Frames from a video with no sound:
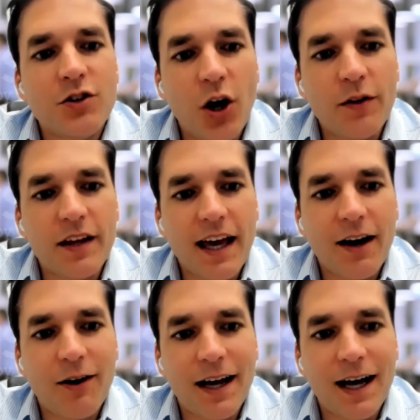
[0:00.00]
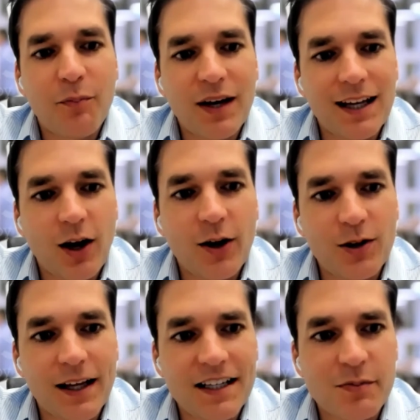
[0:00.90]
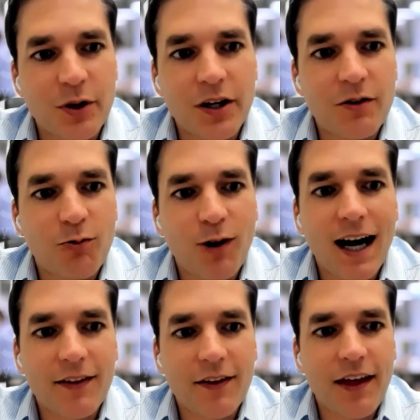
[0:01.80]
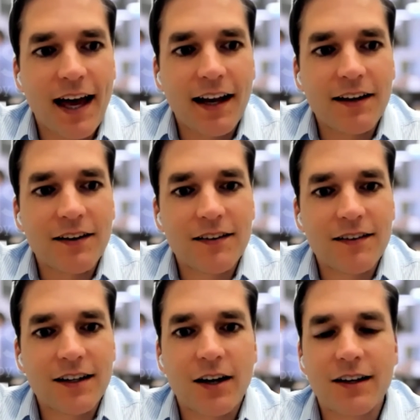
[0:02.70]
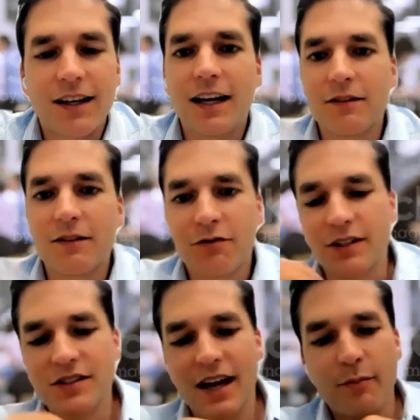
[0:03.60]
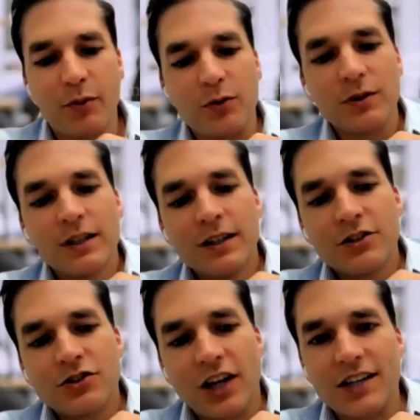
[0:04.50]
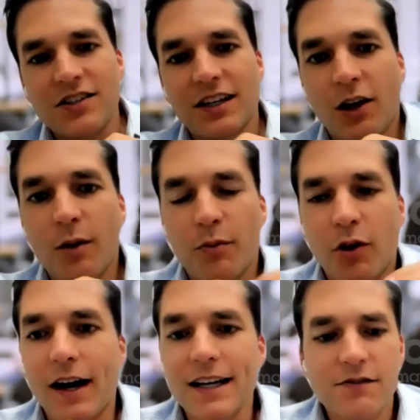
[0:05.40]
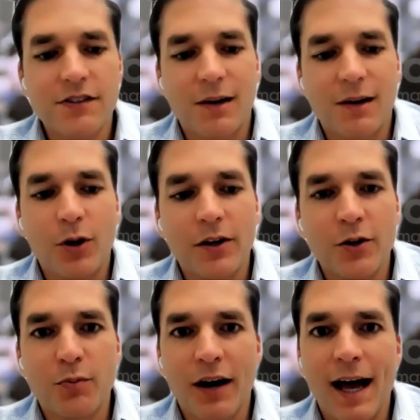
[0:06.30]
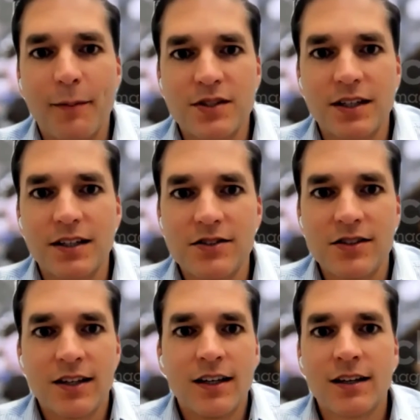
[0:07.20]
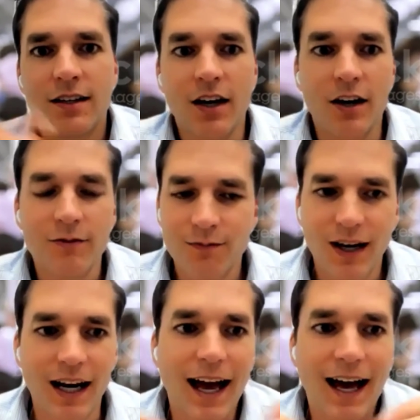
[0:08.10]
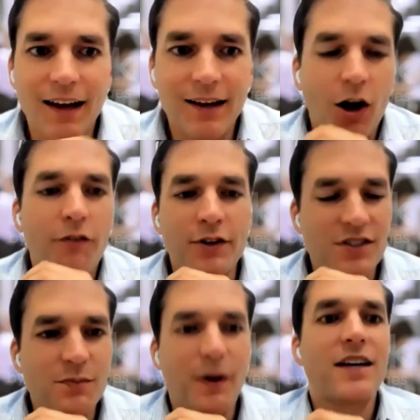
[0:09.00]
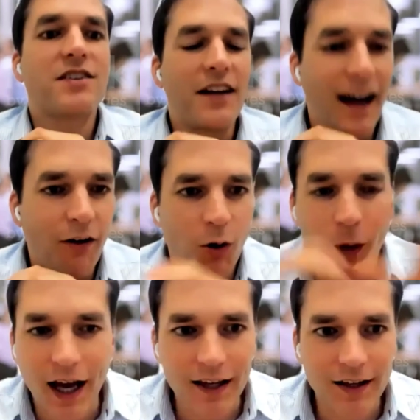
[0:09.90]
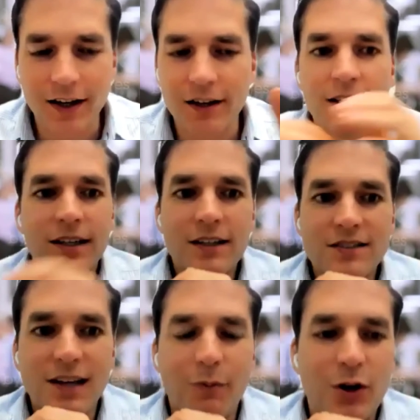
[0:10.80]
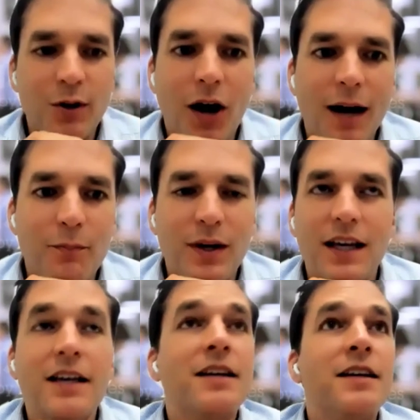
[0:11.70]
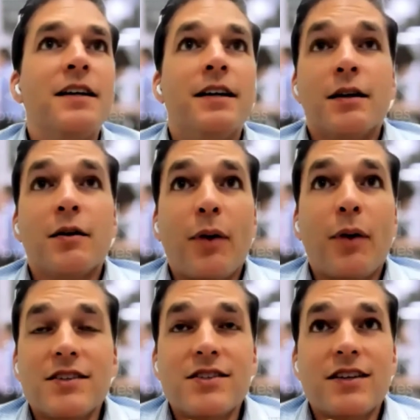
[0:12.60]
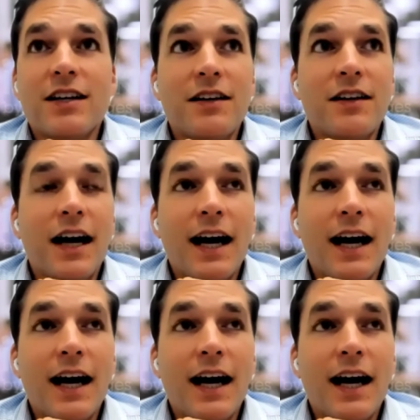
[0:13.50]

the area, be a local expert, rather than, you know, getting, for example, chasing a low price for someone who perhaps is, you know, office is based an hour away, you know, someone who might be based in